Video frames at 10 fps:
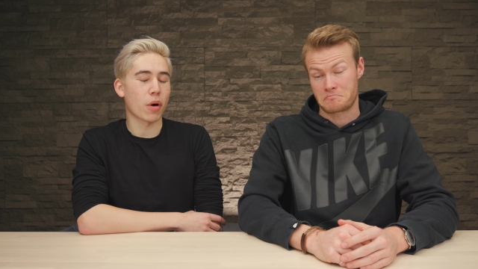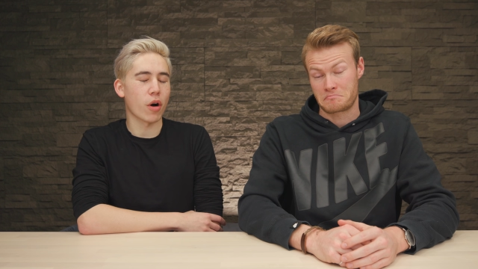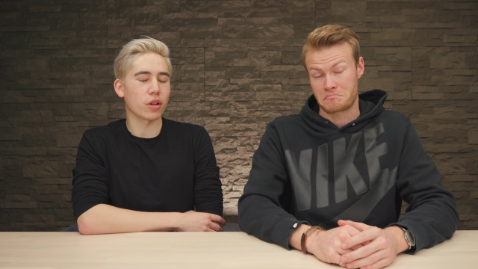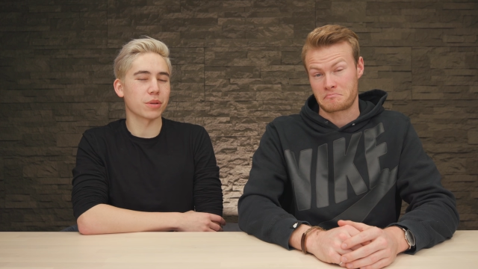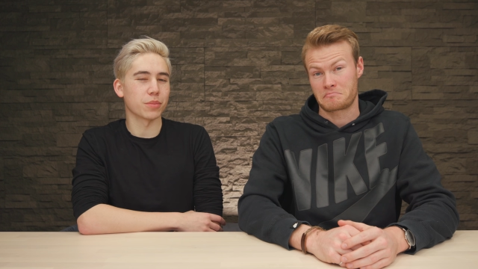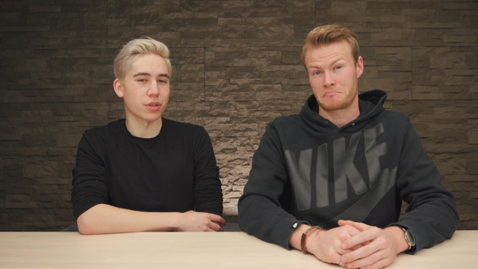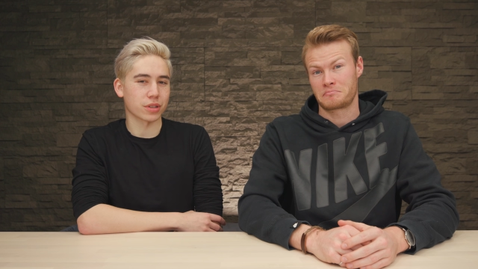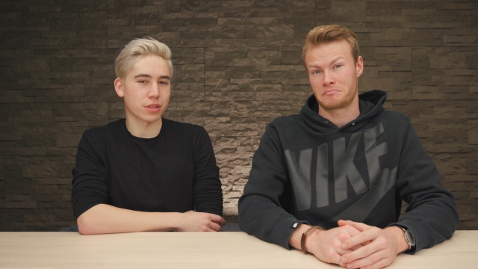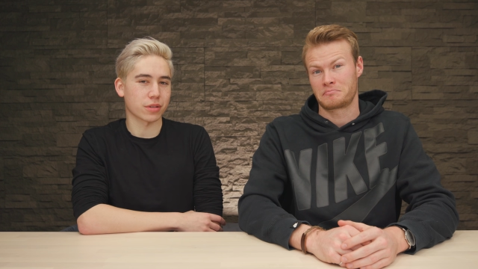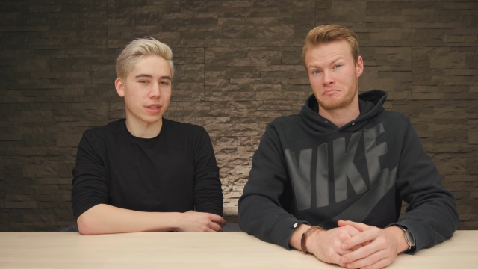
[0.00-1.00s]
Speaker 1: polymer
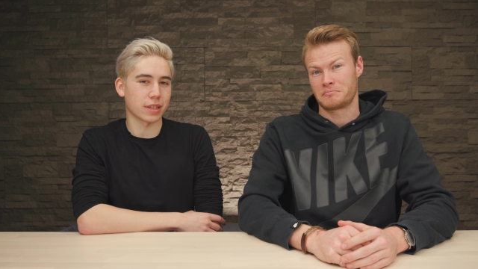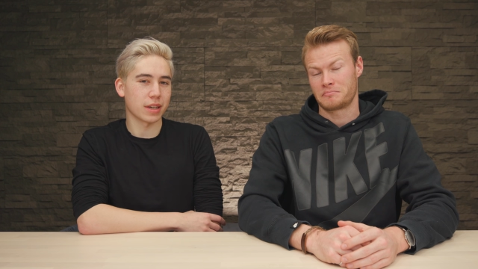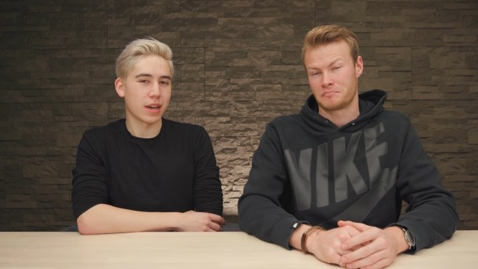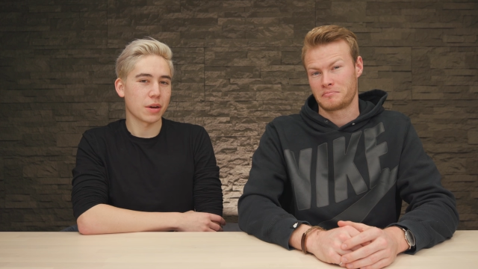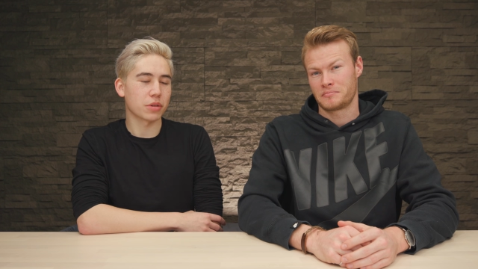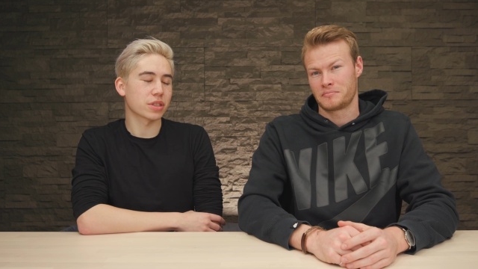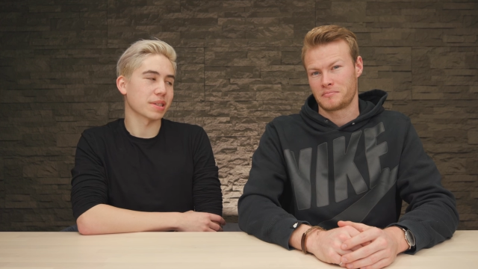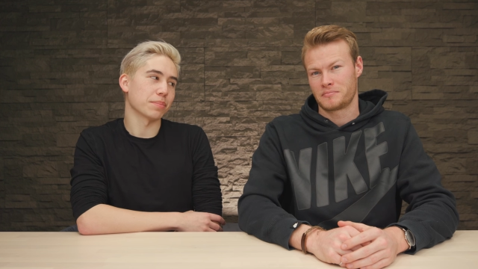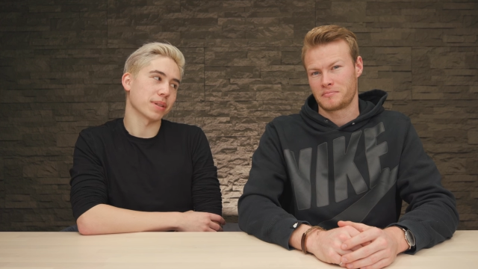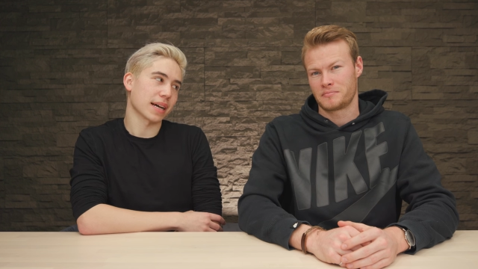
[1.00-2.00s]
screen, which is a
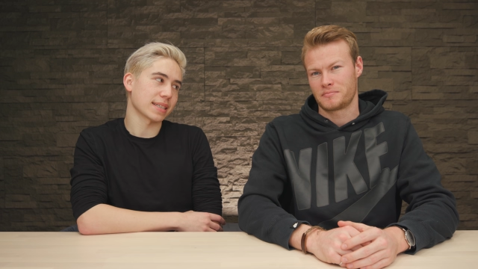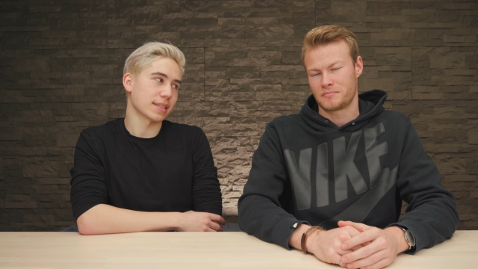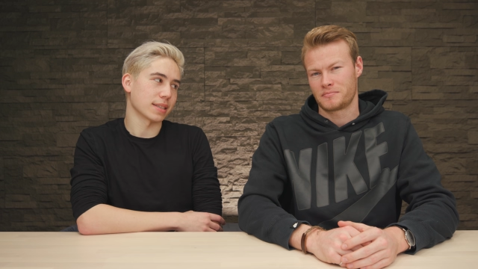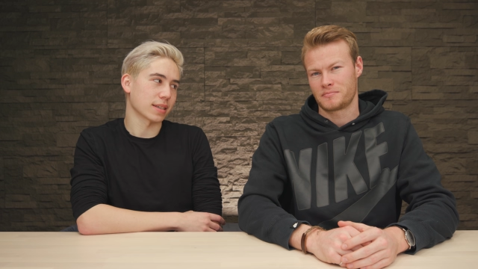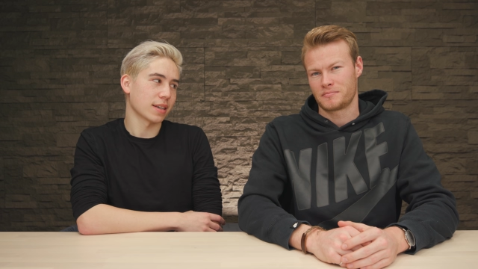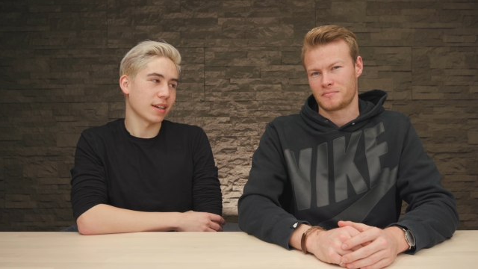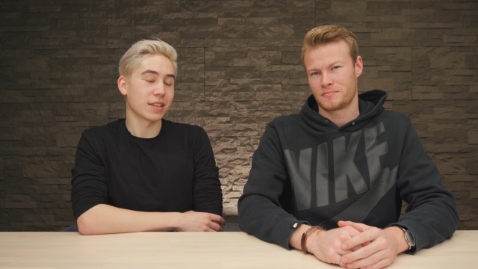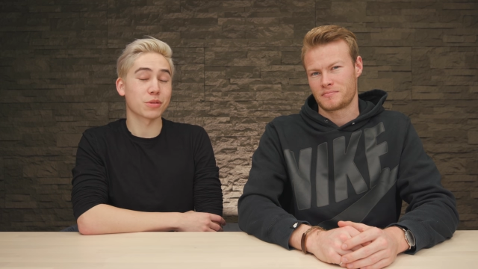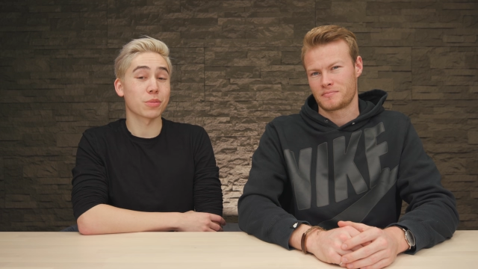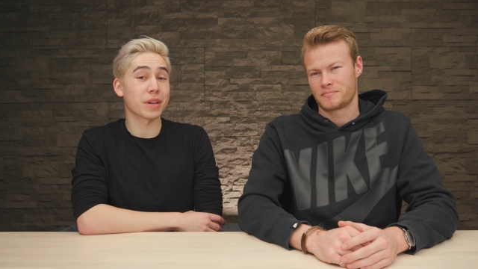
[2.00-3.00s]
plastic.
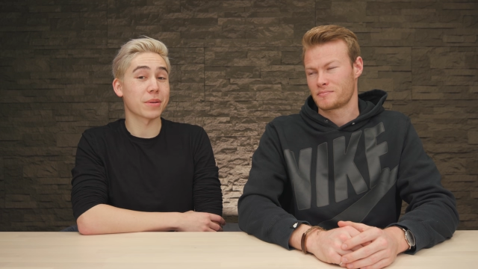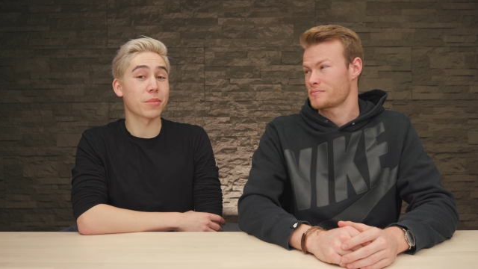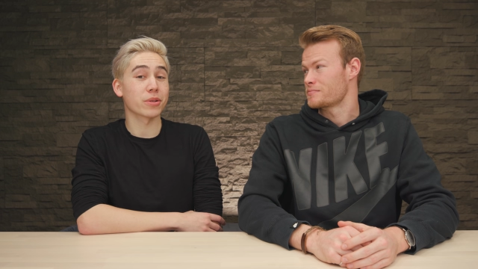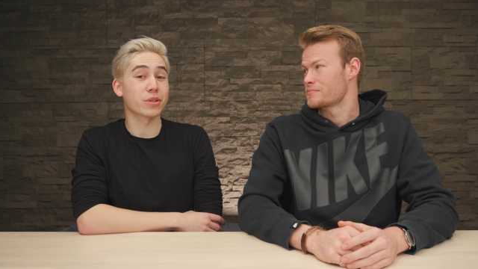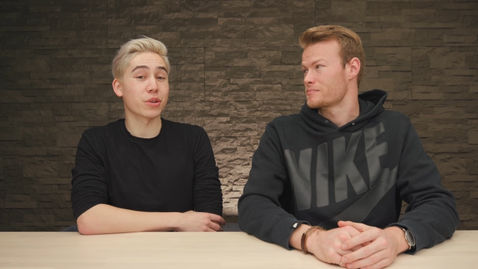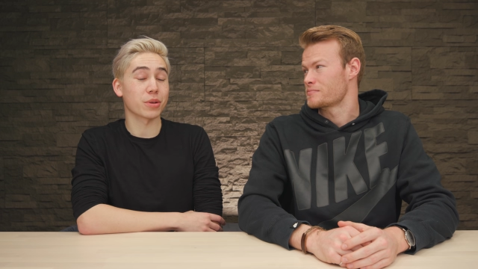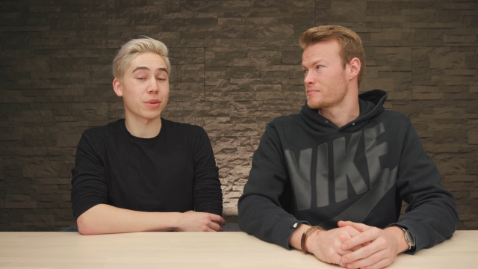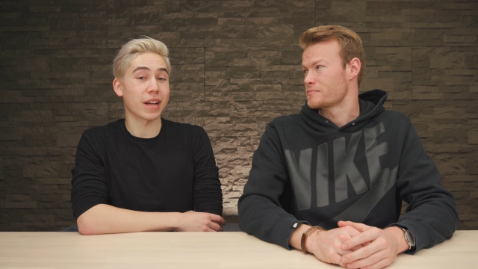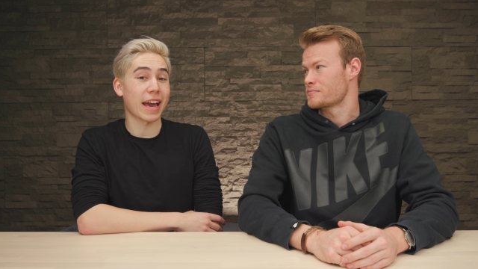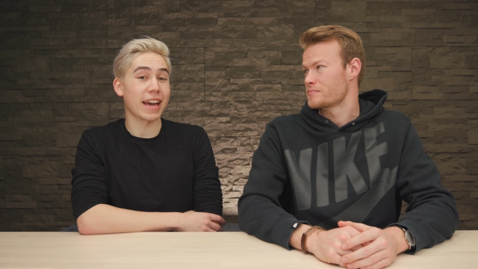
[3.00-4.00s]
This will make it more
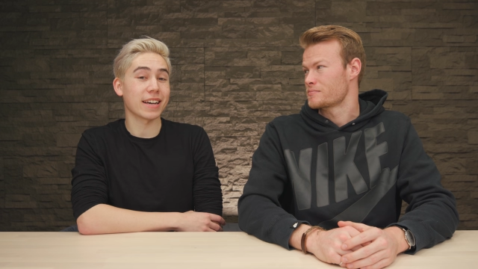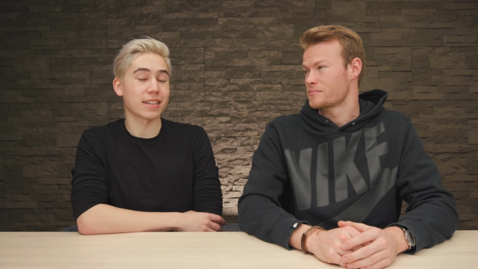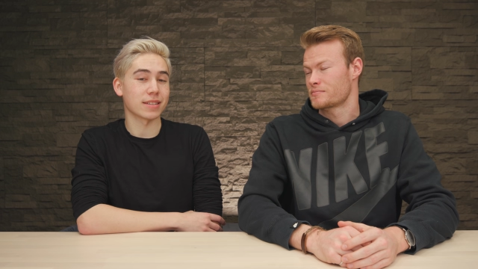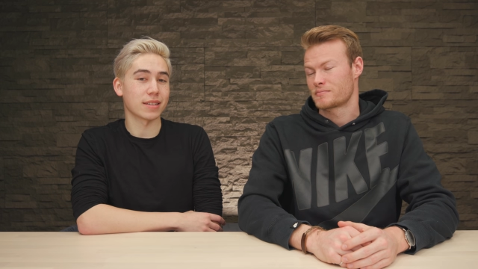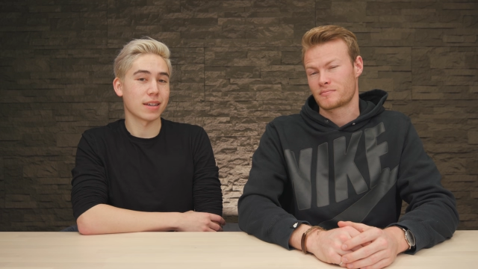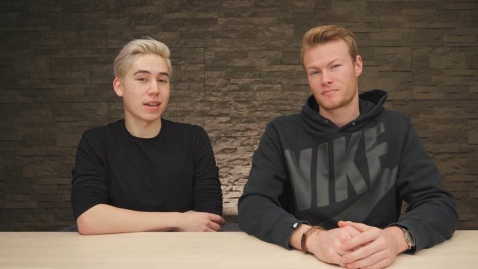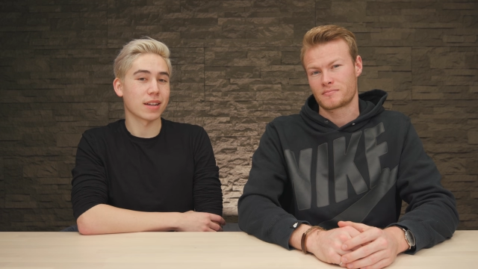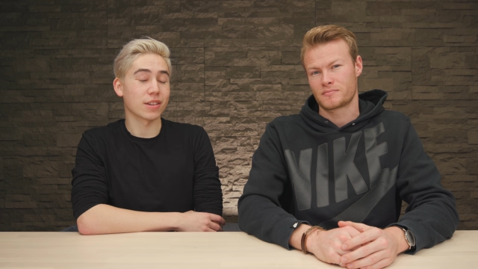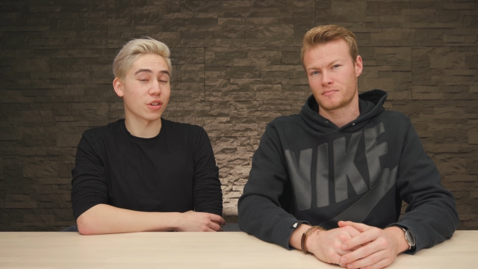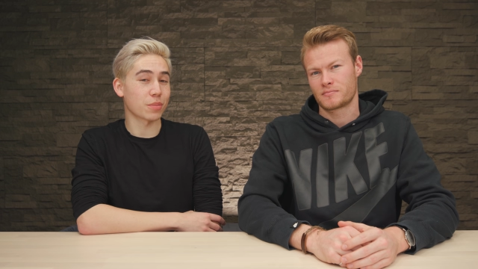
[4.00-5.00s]
durable and
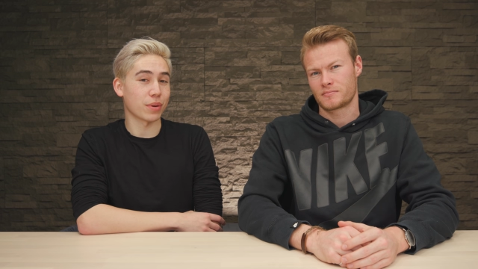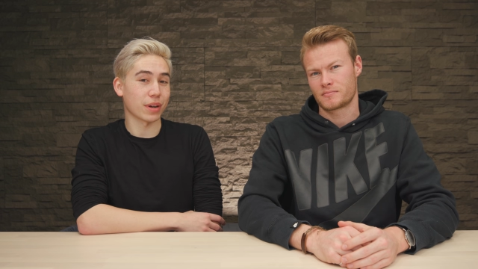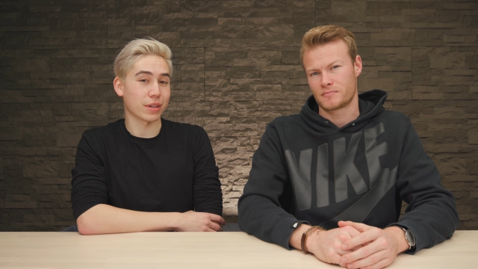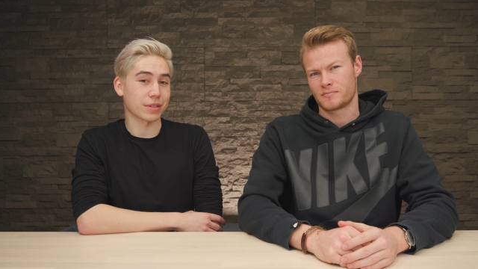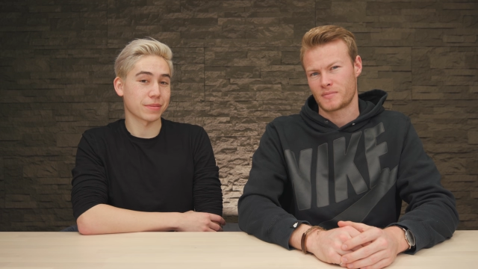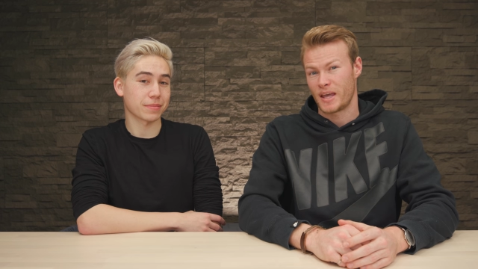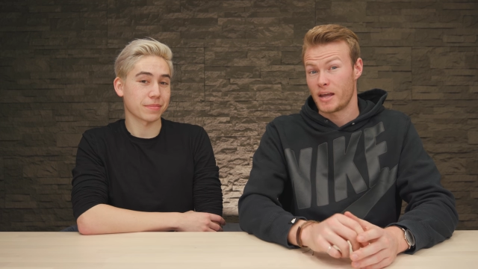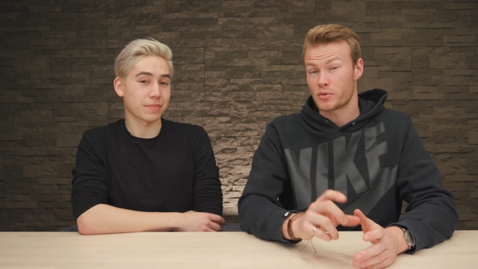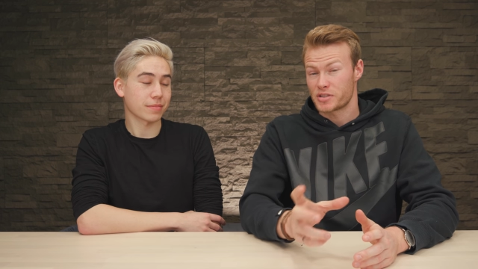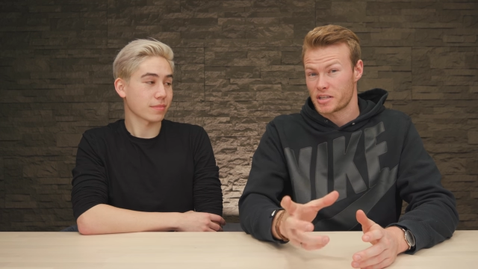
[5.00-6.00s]
look better.
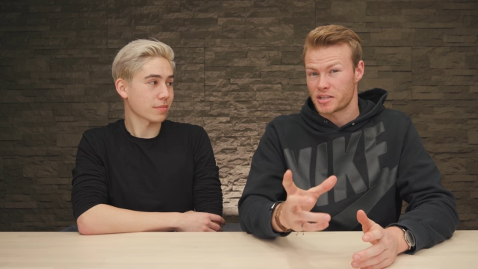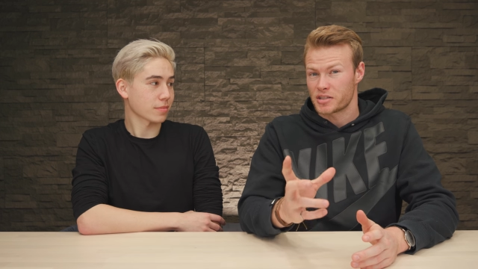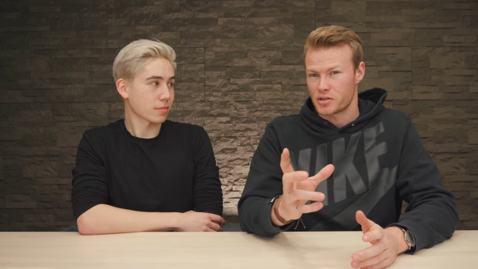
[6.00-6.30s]
And resistant